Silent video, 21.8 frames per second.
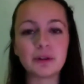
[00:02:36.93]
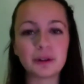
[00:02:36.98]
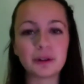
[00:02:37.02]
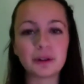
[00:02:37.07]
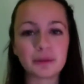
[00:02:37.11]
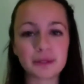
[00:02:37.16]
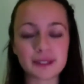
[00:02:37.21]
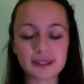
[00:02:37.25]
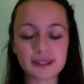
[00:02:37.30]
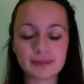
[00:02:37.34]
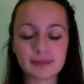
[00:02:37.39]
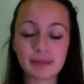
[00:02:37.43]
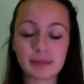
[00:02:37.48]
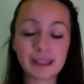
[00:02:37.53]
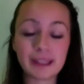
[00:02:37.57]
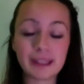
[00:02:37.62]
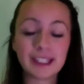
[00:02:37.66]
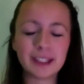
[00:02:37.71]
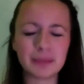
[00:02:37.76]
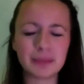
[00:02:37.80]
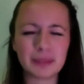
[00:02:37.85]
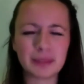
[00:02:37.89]
It was
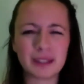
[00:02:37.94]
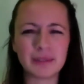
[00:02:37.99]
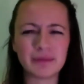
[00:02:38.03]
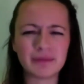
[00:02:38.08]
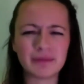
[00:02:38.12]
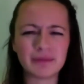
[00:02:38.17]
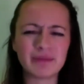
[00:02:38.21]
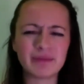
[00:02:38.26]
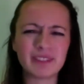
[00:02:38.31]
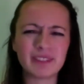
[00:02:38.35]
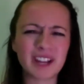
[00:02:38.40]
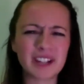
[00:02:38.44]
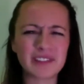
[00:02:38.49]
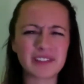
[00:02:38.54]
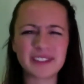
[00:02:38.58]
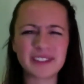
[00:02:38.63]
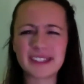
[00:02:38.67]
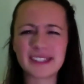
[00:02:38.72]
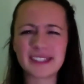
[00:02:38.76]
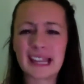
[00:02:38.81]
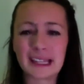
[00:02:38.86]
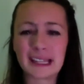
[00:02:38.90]
making me kind of
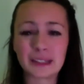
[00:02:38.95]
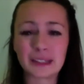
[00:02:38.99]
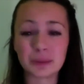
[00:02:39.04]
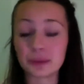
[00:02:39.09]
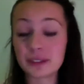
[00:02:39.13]
sad all